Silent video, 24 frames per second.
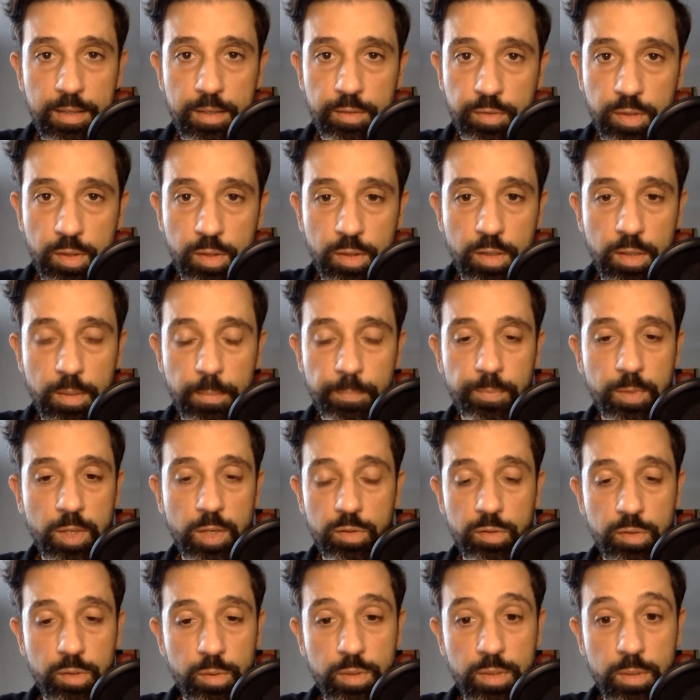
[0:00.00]
If they're going to
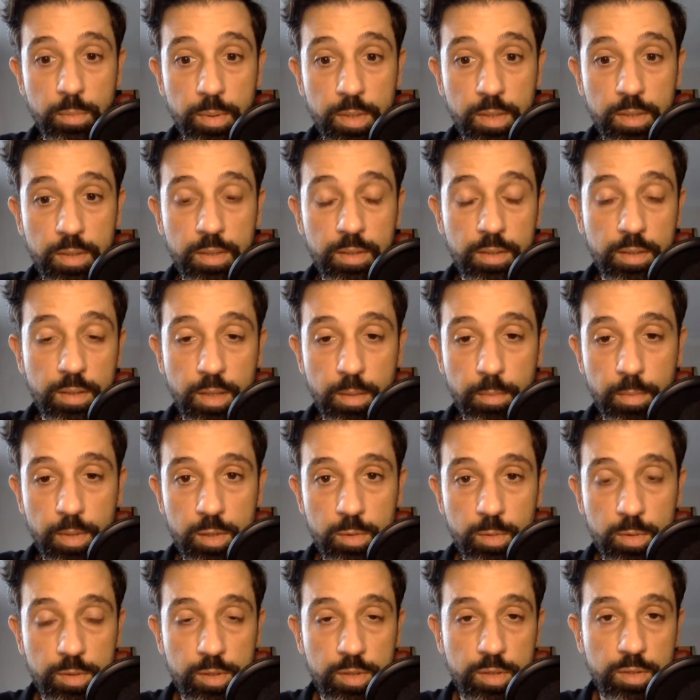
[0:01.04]
throw it in the bin, they may as
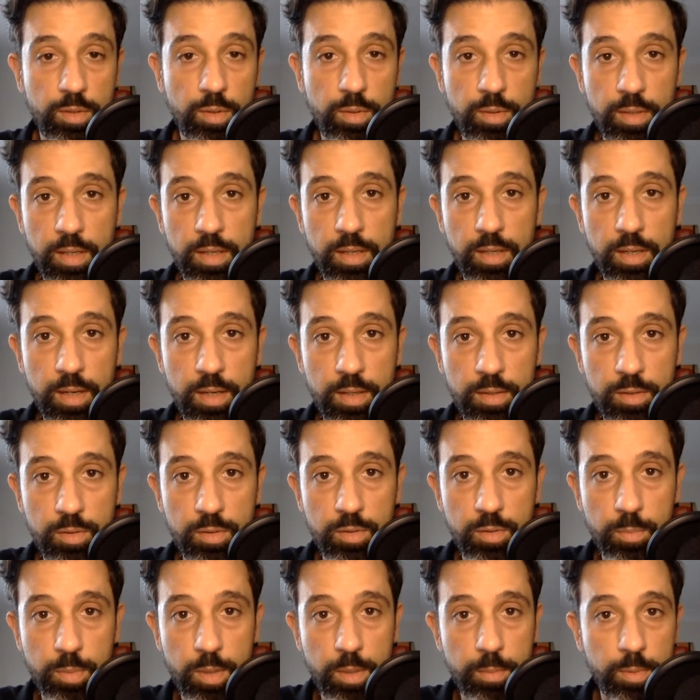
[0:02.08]
well just donate it out
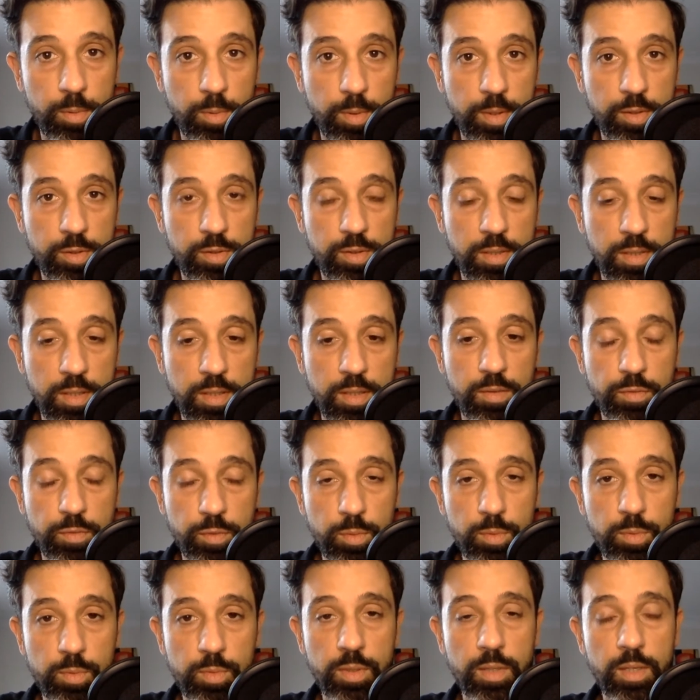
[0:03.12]
to people who actually need the
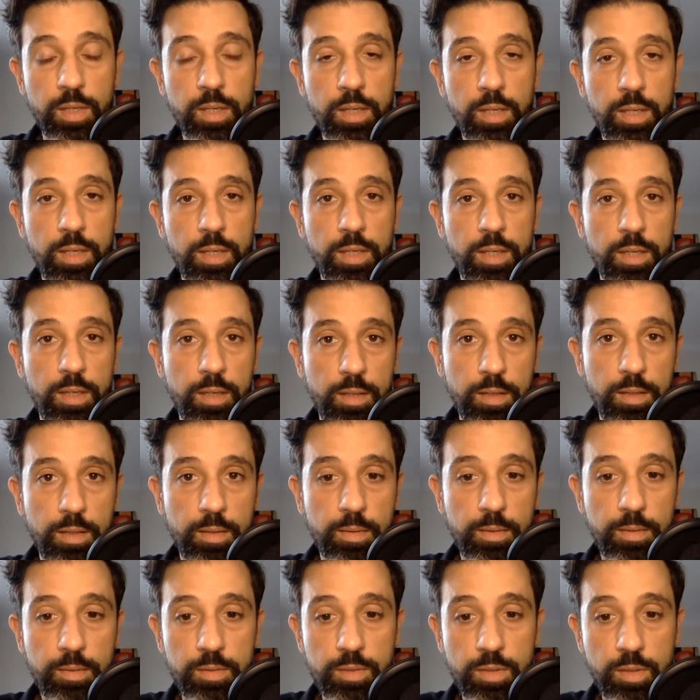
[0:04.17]
food.
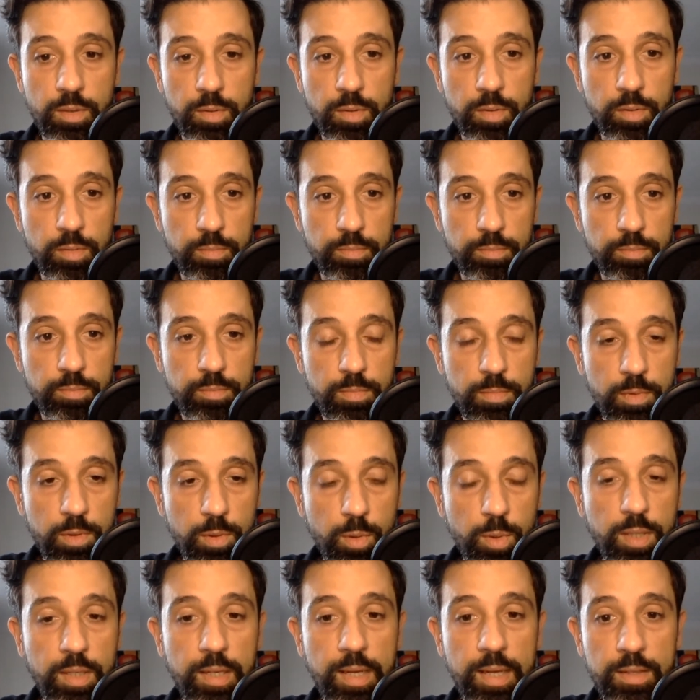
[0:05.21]
So they're
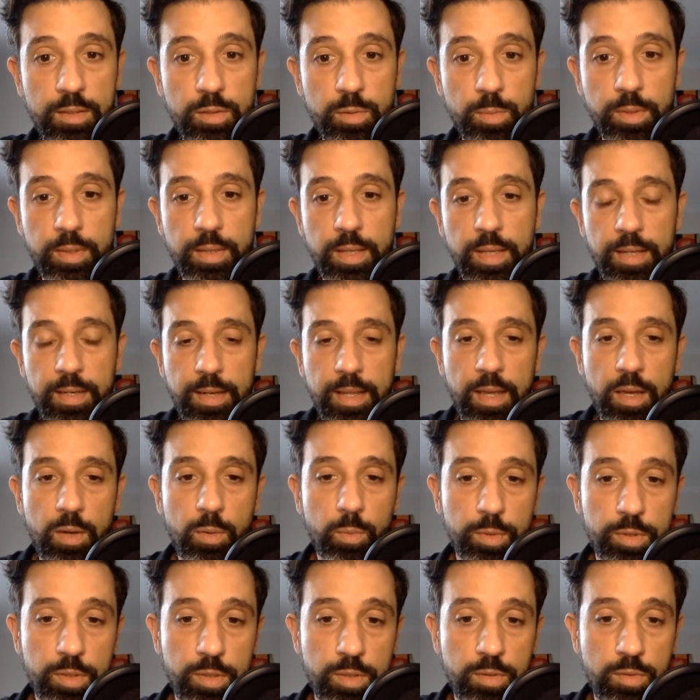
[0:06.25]
looking at doing that now,
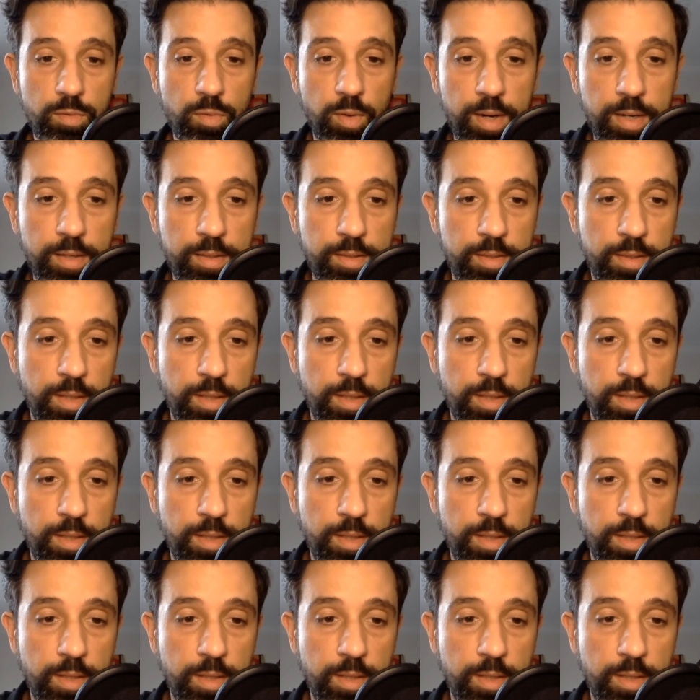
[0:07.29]
which is great.